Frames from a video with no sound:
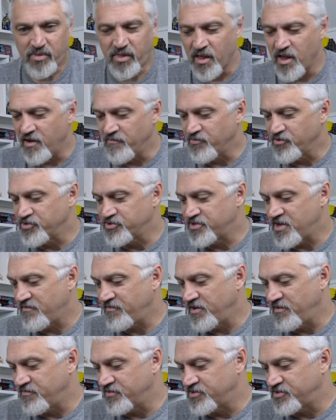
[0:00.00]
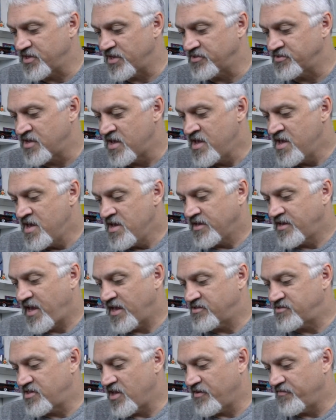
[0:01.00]
Verse 7 even says,
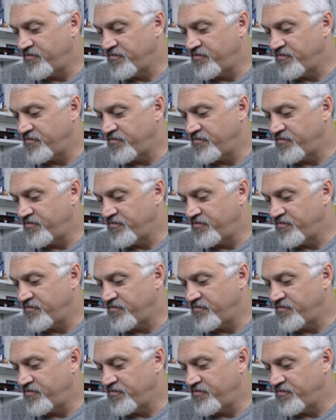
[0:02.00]
"Canst thou